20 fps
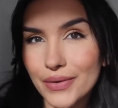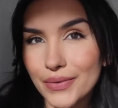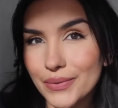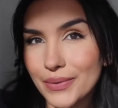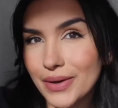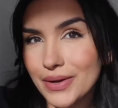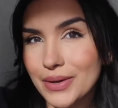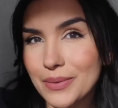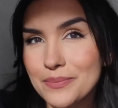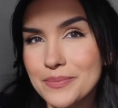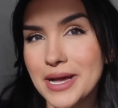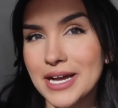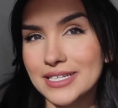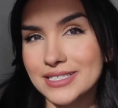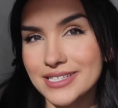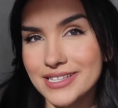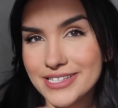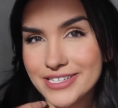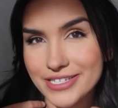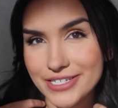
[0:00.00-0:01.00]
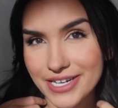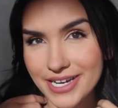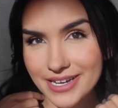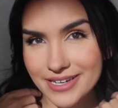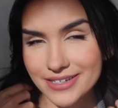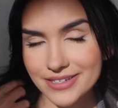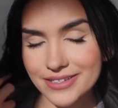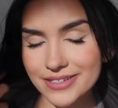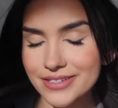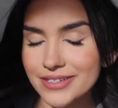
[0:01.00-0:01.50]
Welcome back to the
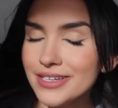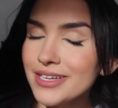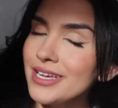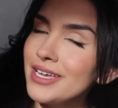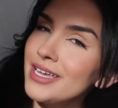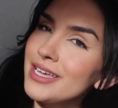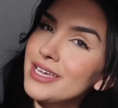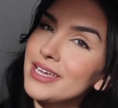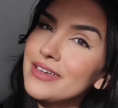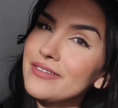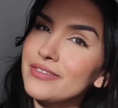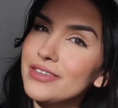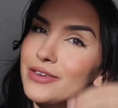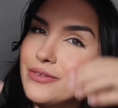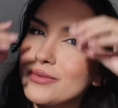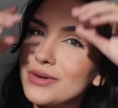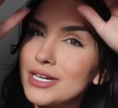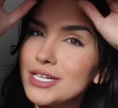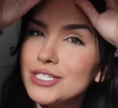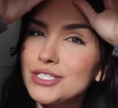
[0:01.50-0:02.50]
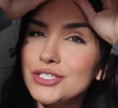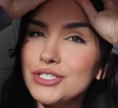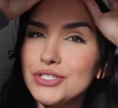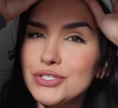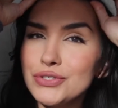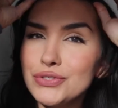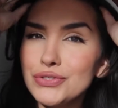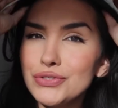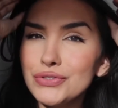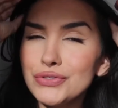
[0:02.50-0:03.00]
channel. If you want
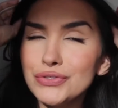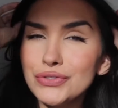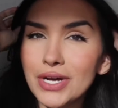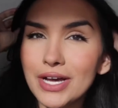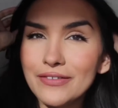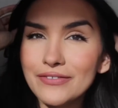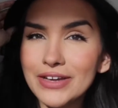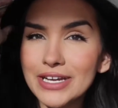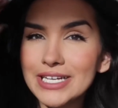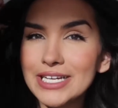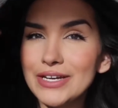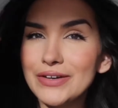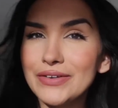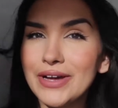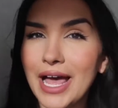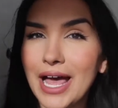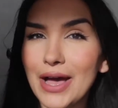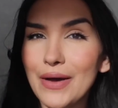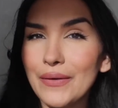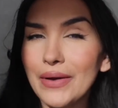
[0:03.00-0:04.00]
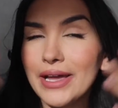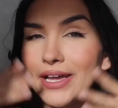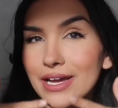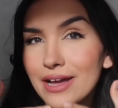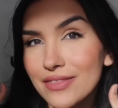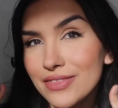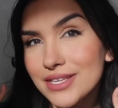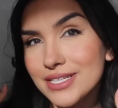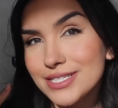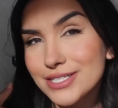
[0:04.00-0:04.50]
to find out how I
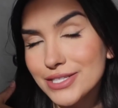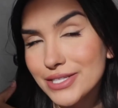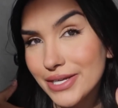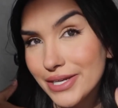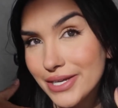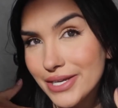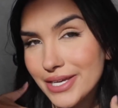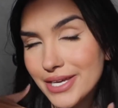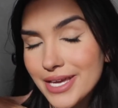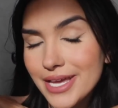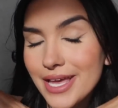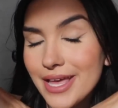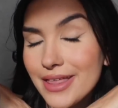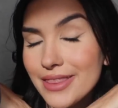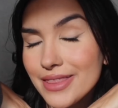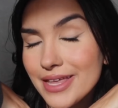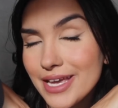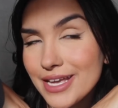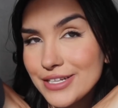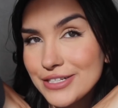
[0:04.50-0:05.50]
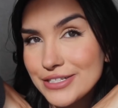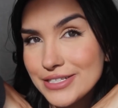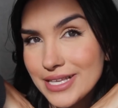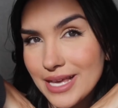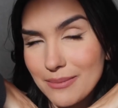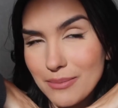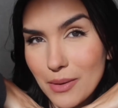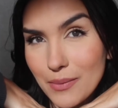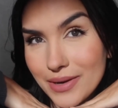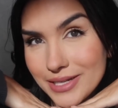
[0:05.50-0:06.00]
got this look, then just
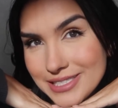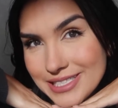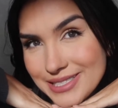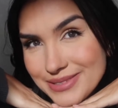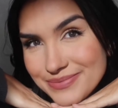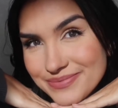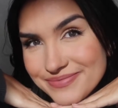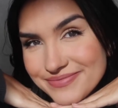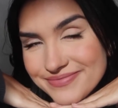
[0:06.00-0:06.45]
keep on watching.